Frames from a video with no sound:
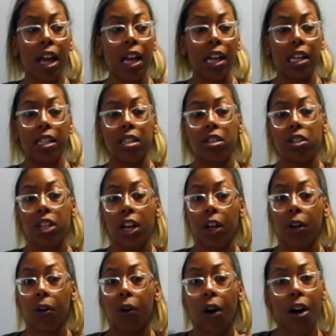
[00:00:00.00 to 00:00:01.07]
And
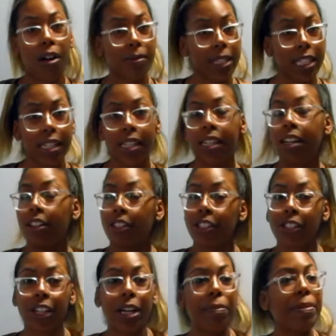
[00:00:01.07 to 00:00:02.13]
so obviously on the trip,